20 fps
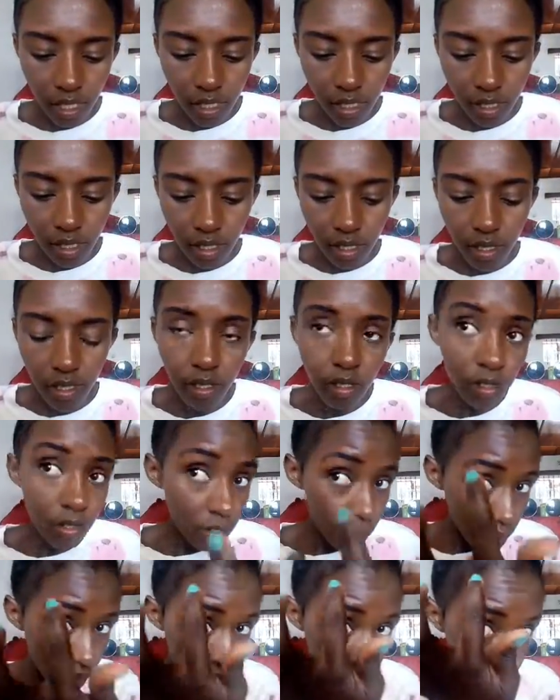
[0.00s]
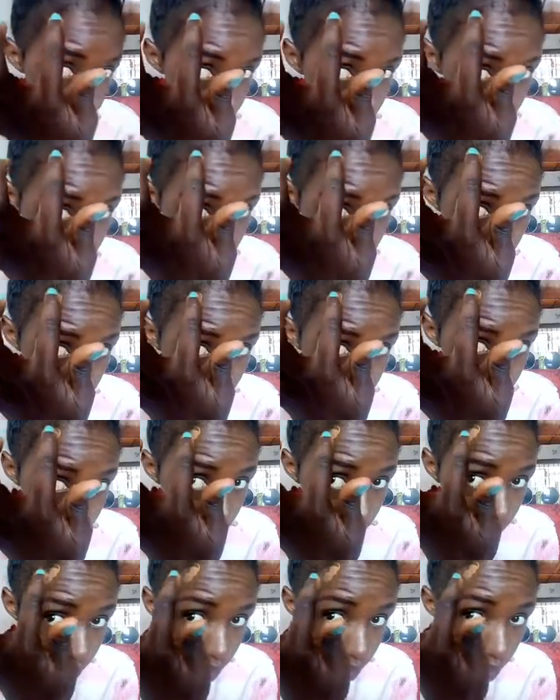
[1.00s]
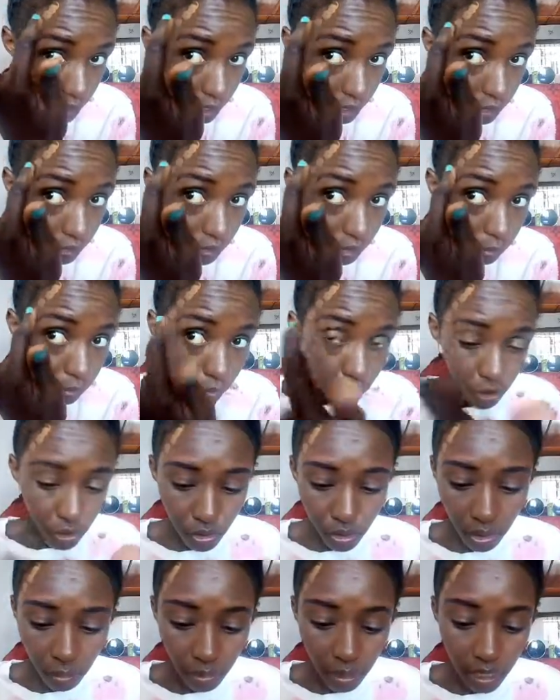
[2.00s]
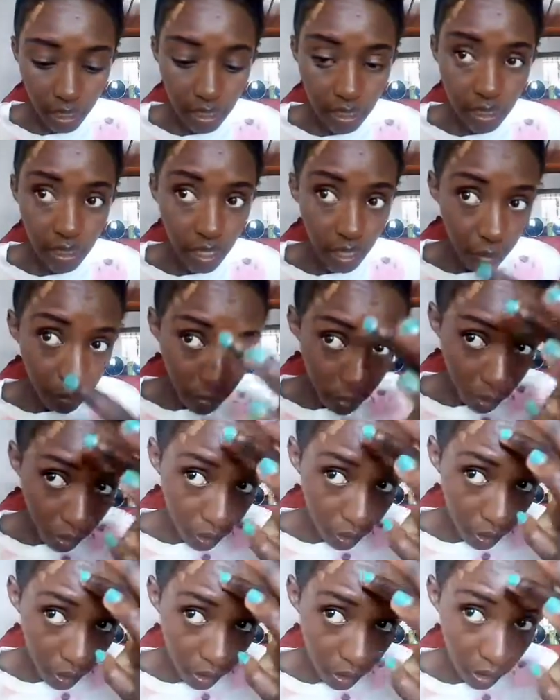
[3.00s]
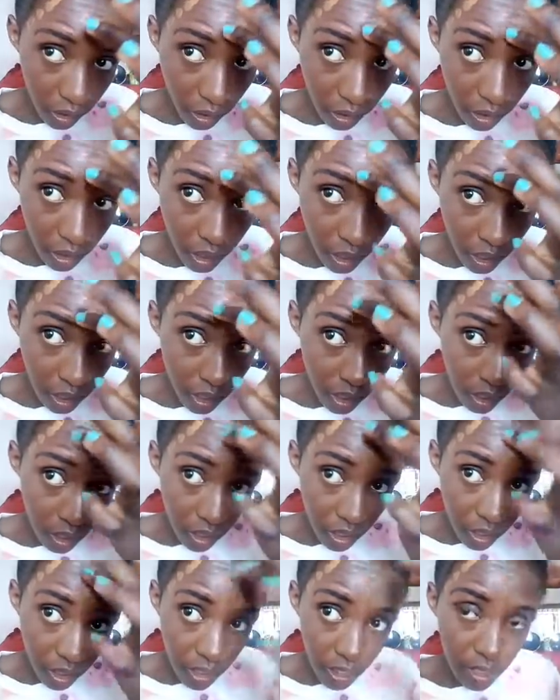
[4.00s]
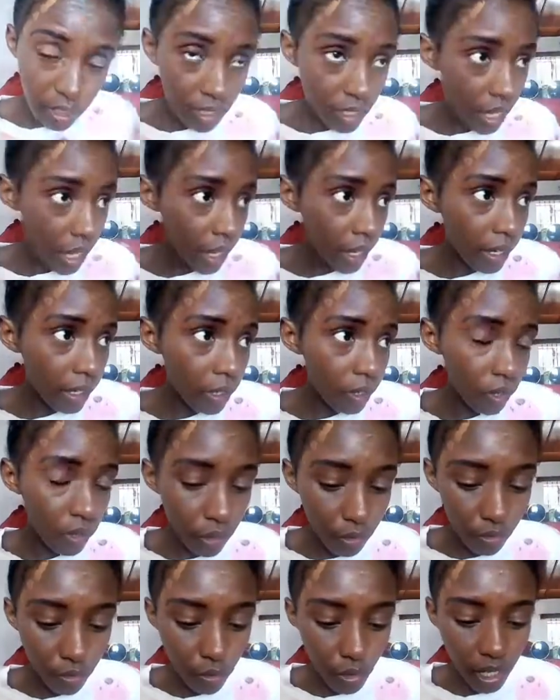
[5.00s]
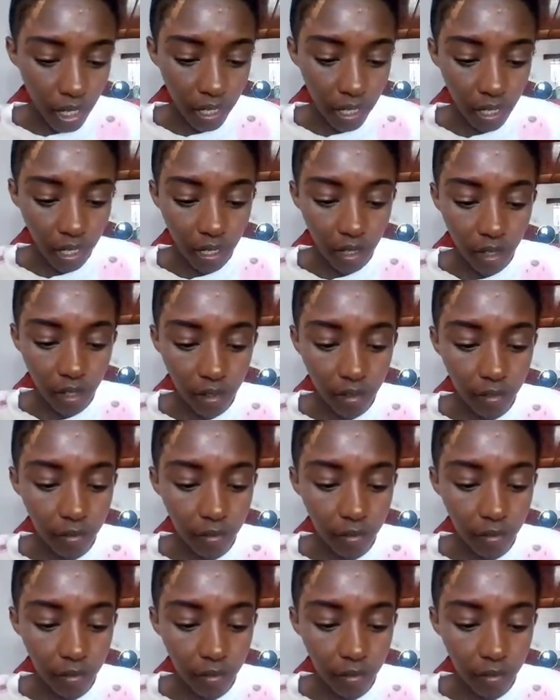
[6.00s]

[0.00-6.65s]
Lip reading: So now I'm going to apply some on this side on the forehead.